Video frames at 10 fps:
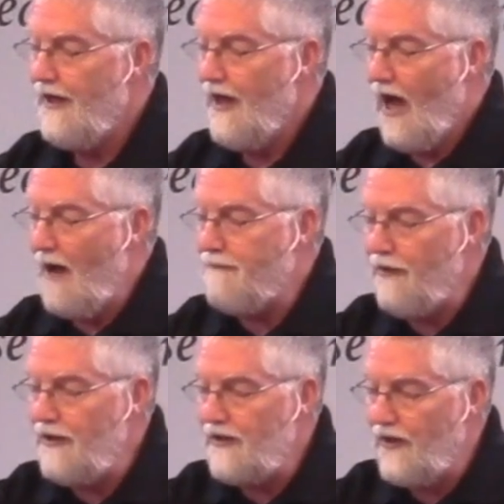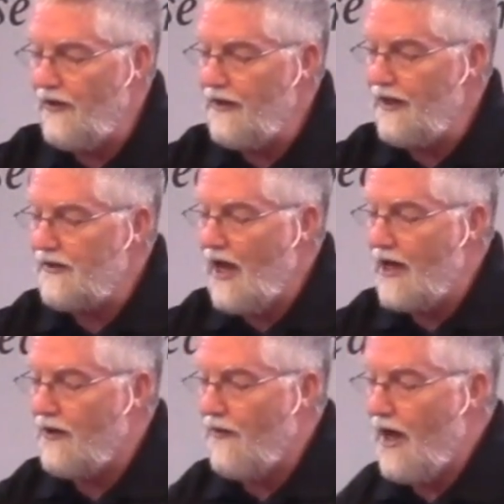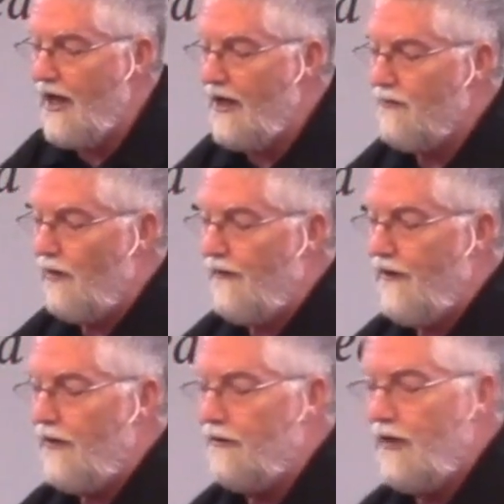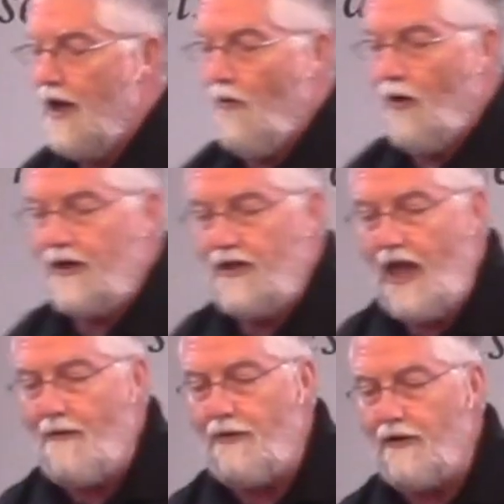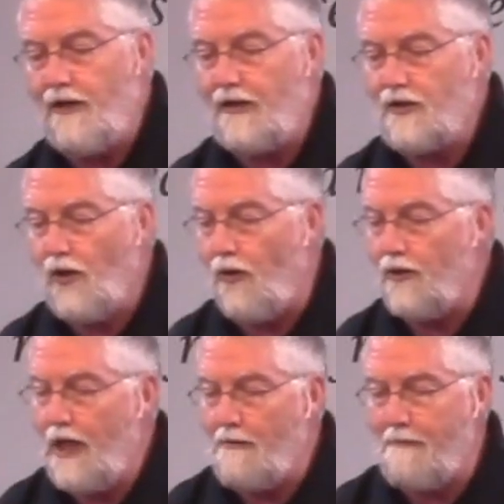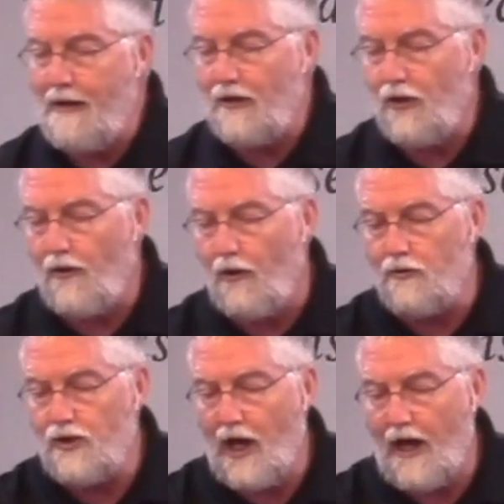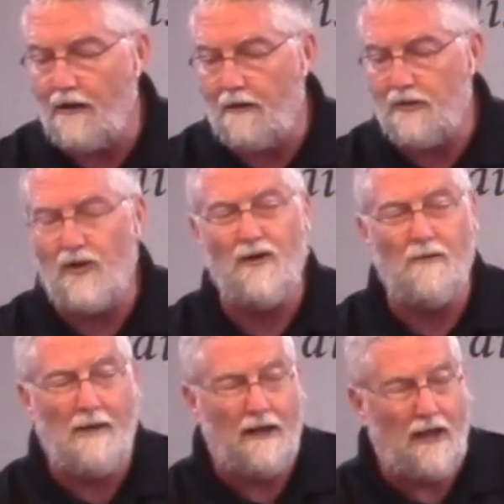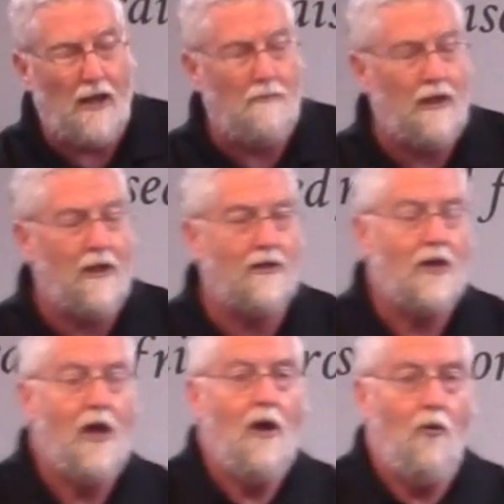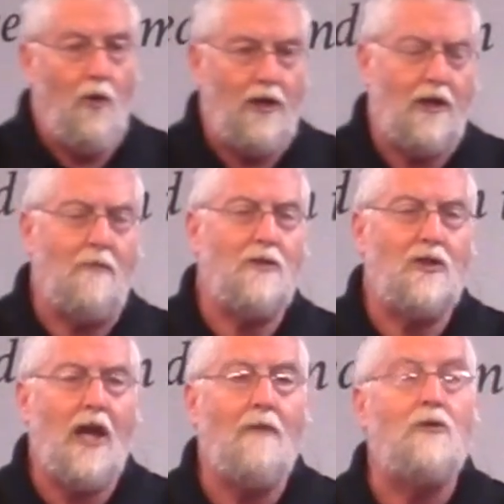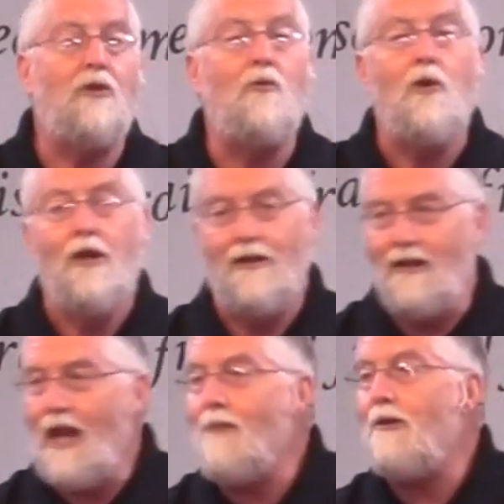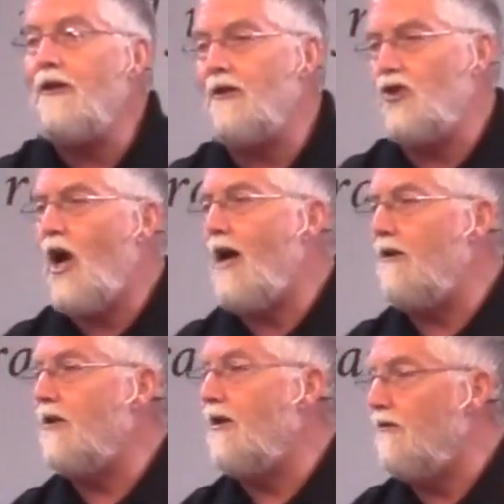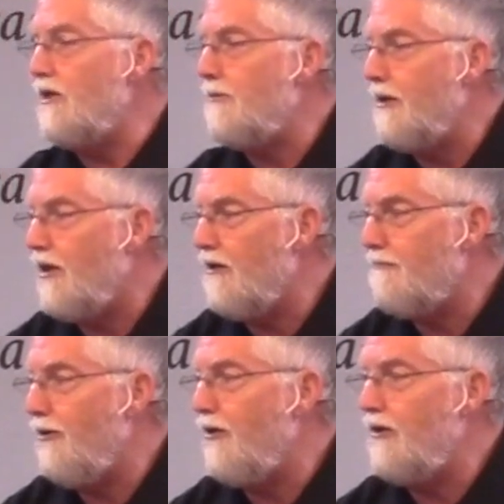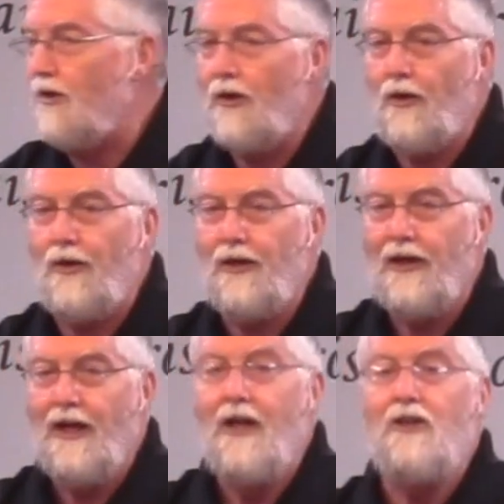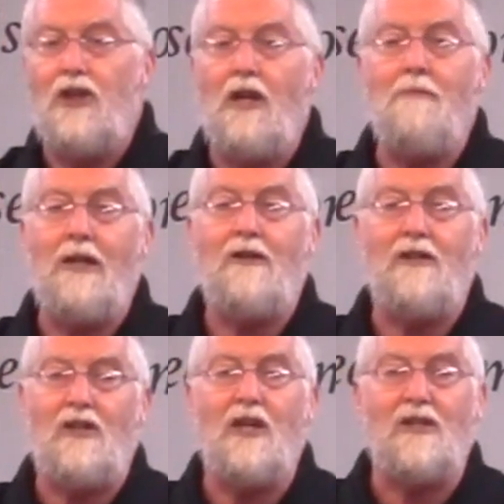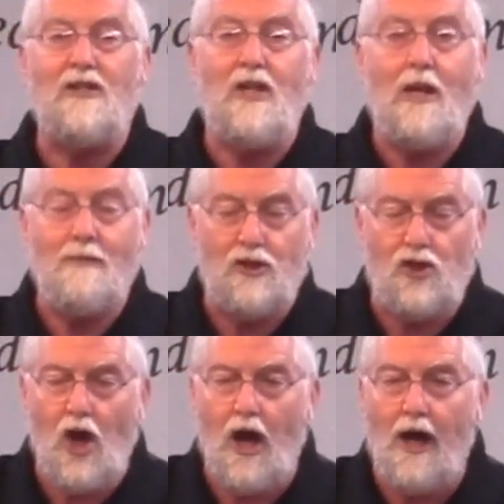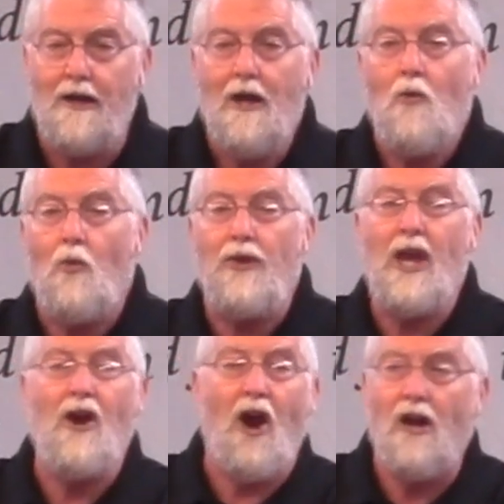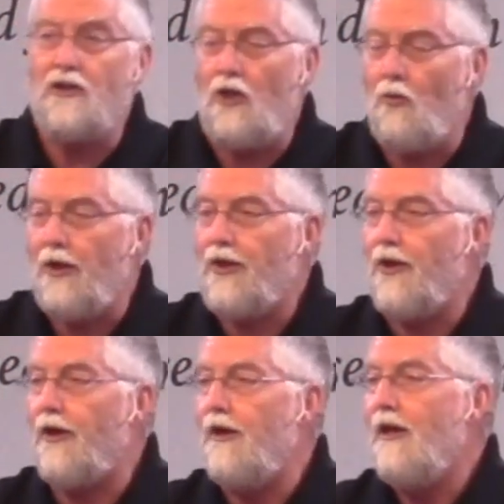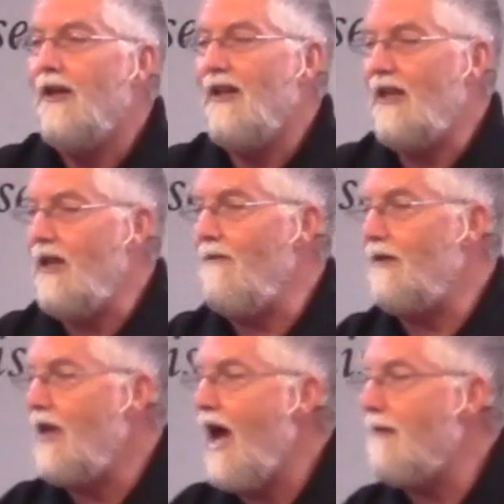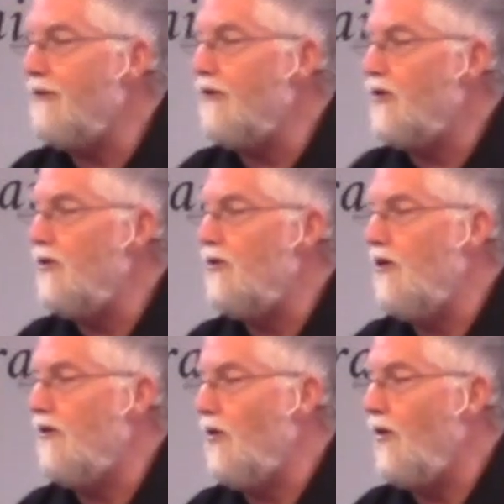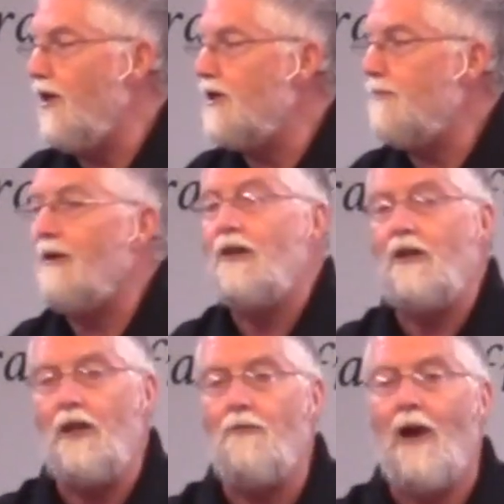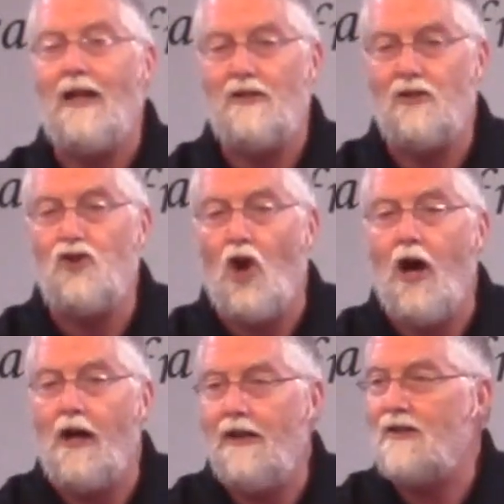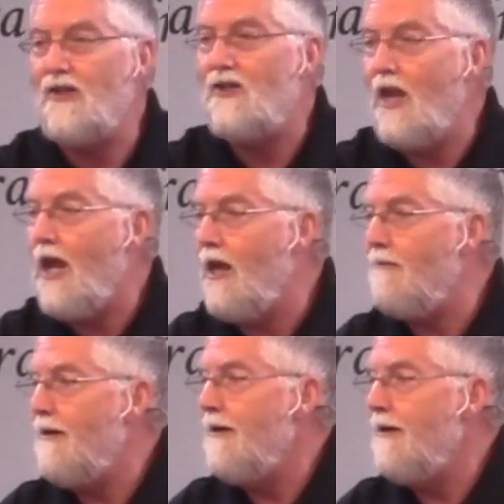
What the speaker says: I'm pretty certain that Zechariah had revealed what Gabriel has told him about their own child. I'm certain about that because when it comes time to naming the child that Elizabeth gives birth to, she immediately says his name is John. When they argue with her, they give a tablet to Elizabeth and he writes John as his name.